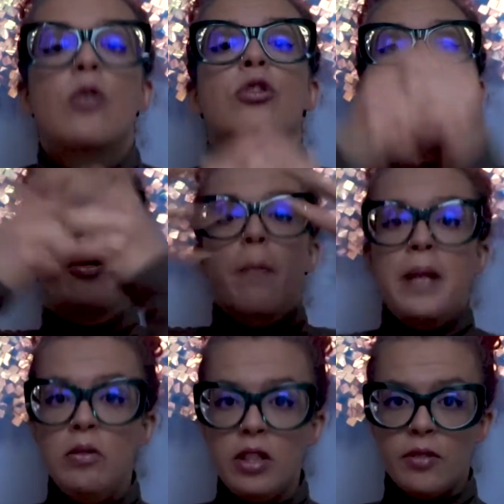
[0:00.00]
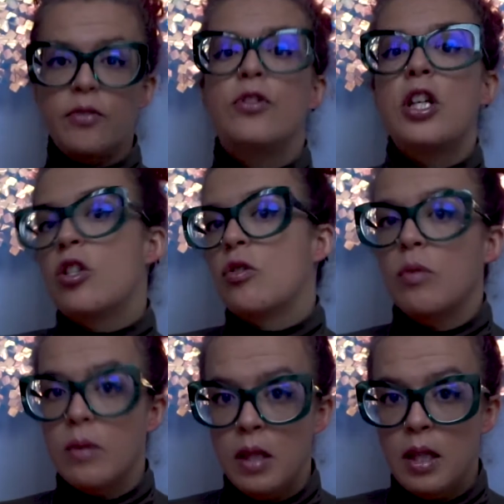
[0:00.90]
that you're building a foundation,
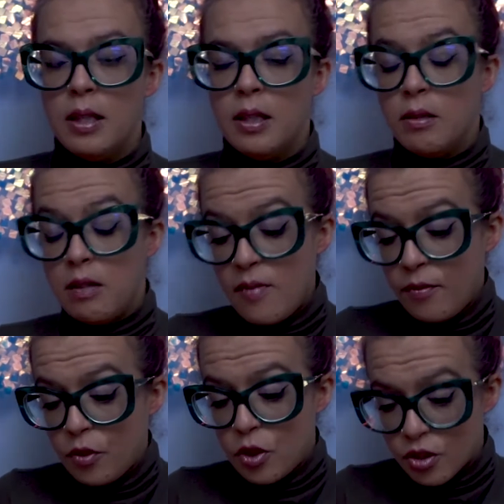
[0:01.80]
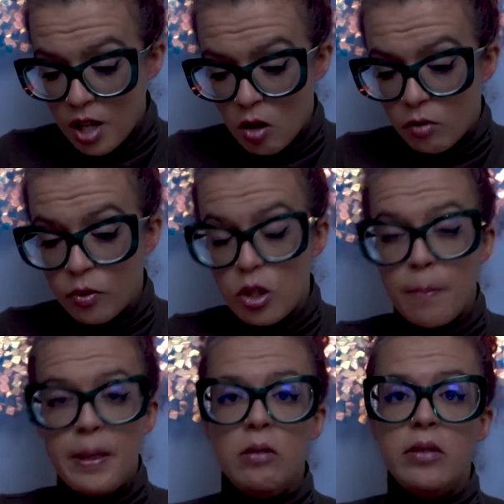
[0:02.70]
even for yourself, or you're
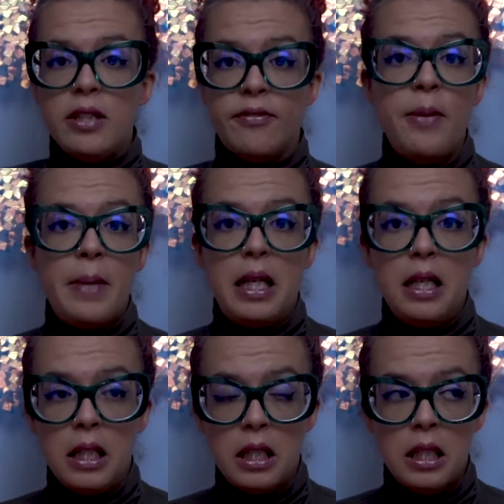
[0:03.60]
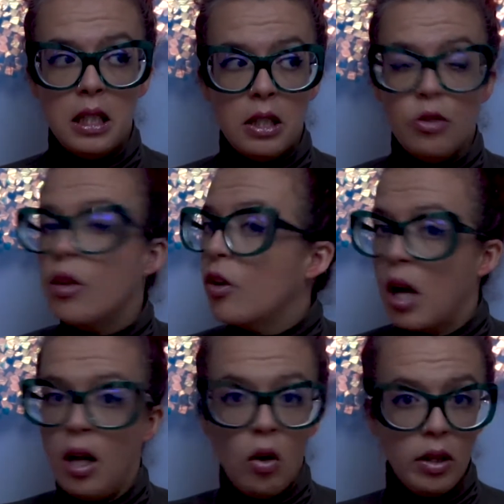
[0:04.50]
building a family, you're
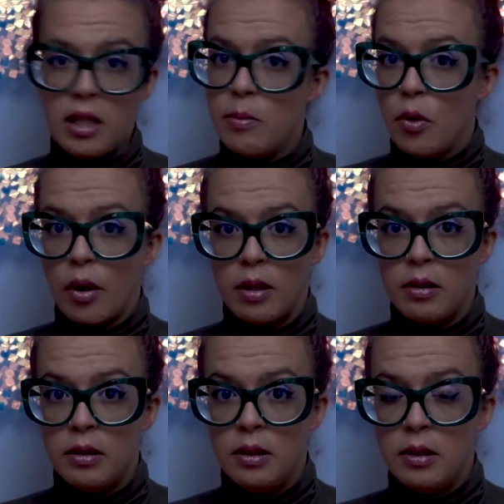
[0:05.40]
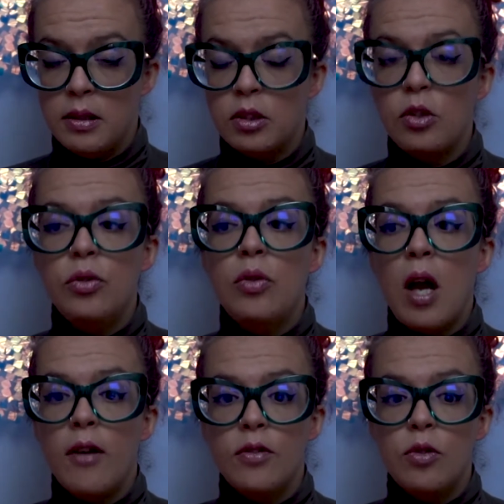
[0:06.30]
not alone anymore. So you
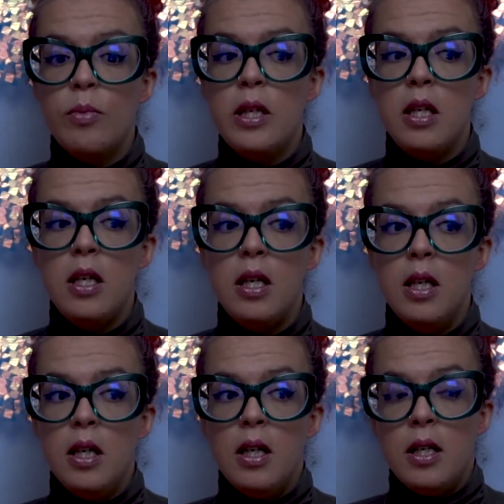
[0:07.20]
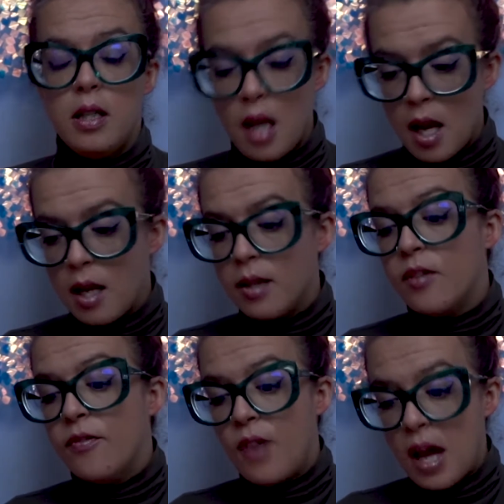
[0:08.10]
have to be, the
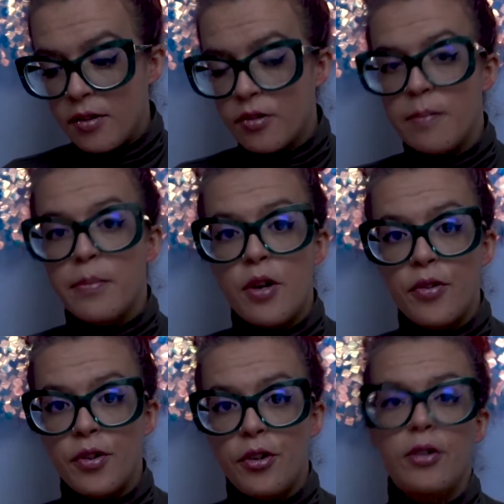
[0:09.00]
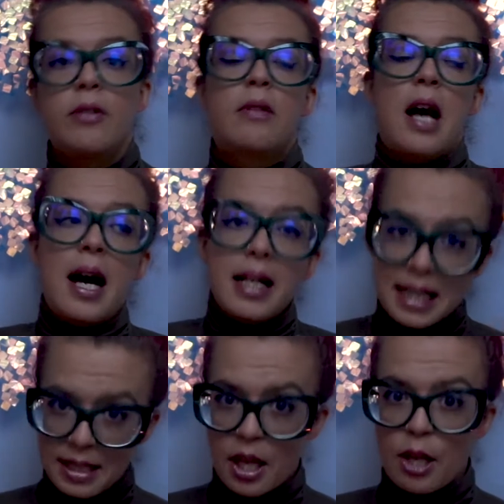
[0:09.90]
father and brother
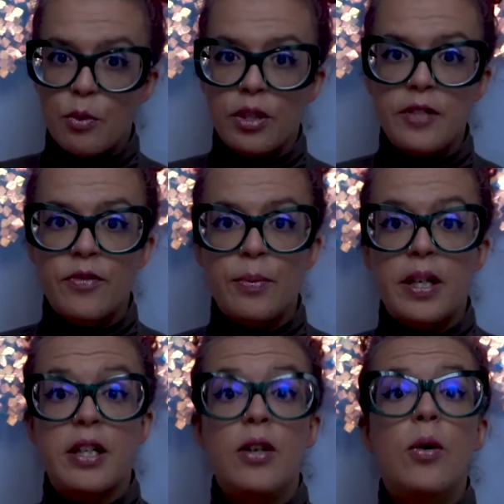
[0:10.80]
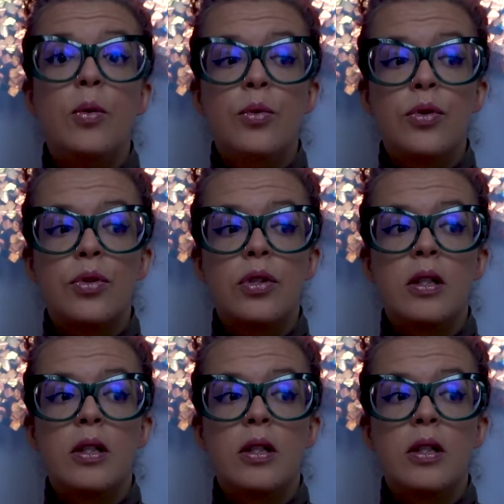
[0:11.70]
archetype, what everybody knows,